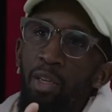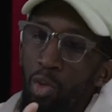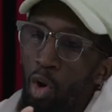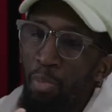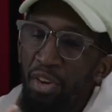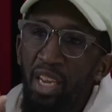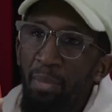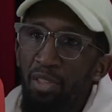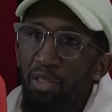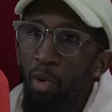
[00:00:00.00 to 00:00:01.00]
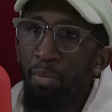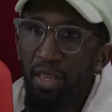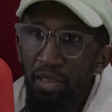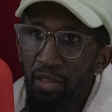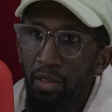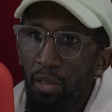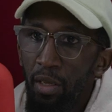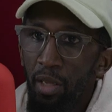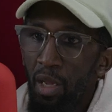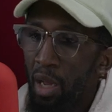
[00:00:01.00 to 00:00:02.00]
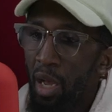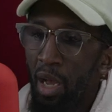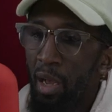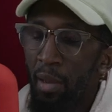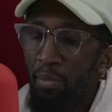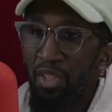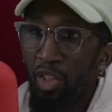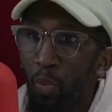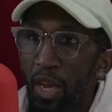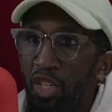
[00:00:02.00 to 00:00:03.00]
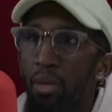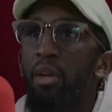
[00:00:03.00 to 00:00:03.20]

you got predicaments, mummies, um, situation. Oh,